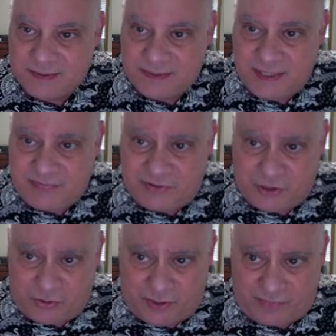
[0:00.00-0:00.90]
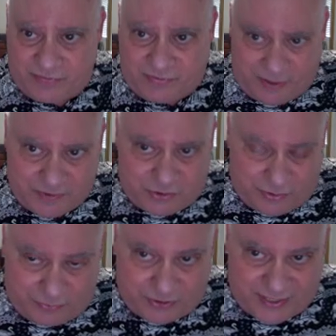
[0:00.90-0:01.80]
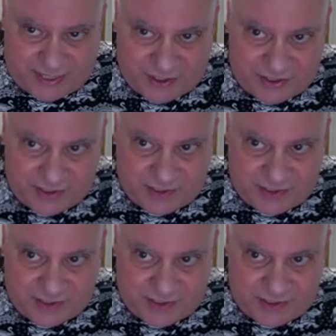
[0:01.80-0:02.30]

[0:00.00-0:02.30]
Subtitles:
even though they've developed certain protections.